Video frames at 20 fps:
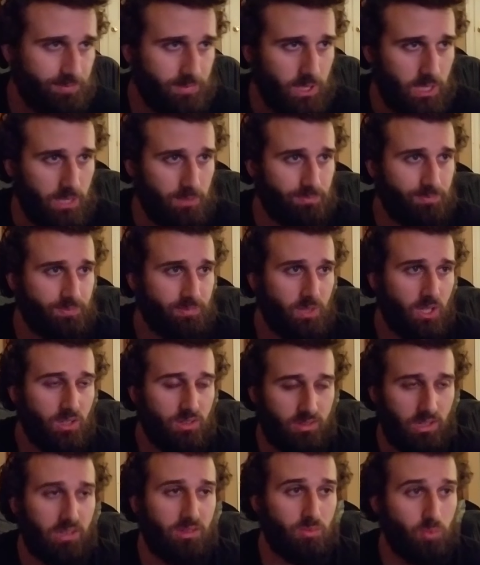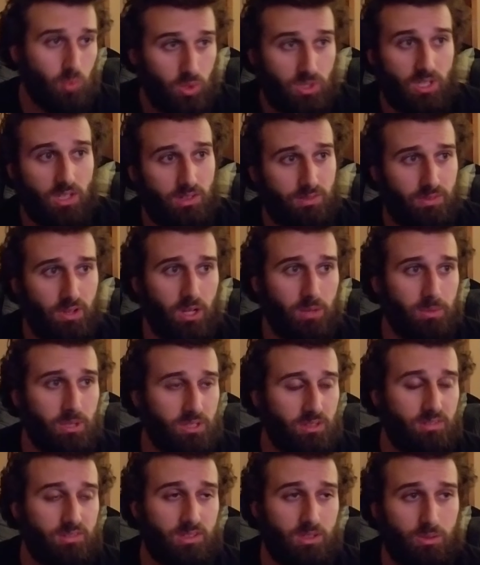So that's what the
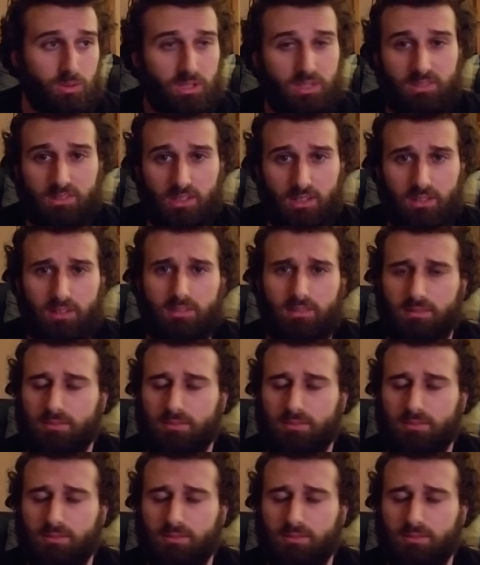developmental sequence is. And